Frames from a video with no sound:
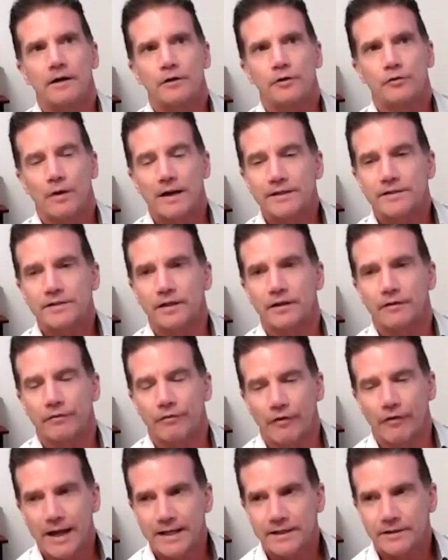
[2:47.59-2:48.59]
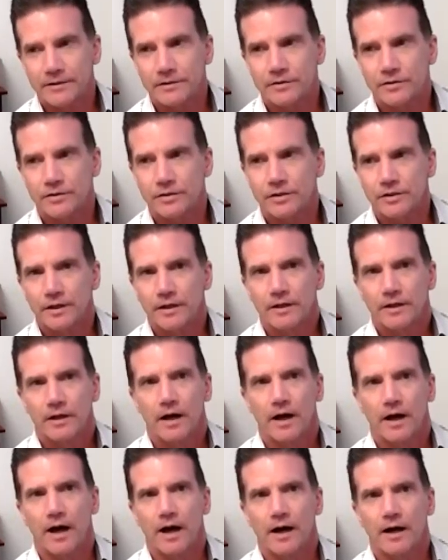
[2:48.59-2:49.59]
Grayson LaFriends,
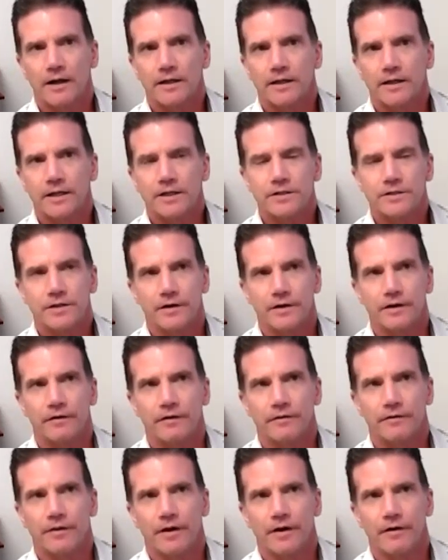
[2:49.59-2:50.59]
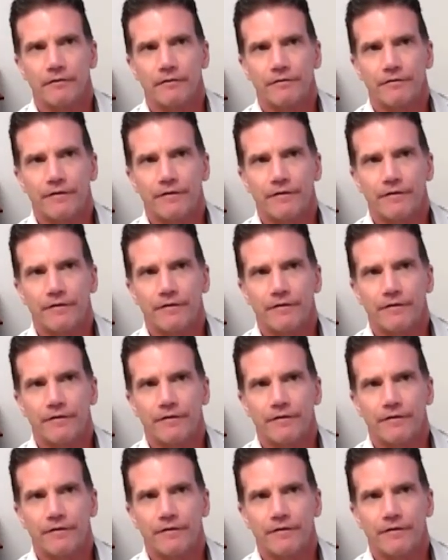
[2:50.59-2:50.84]
he's the